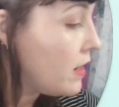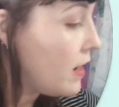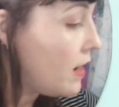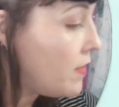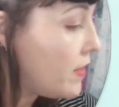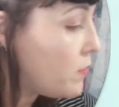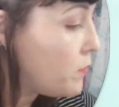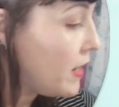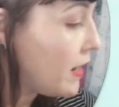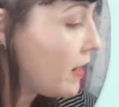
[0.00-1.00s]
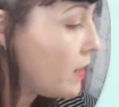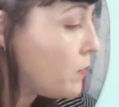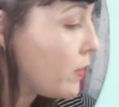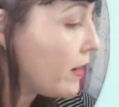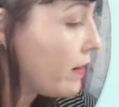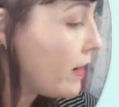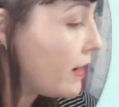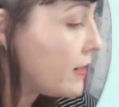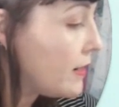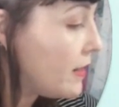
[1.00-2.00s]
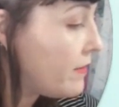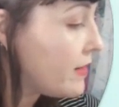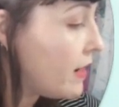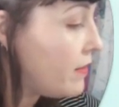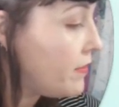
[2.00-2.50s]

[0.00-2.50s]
and then pick up where I left off.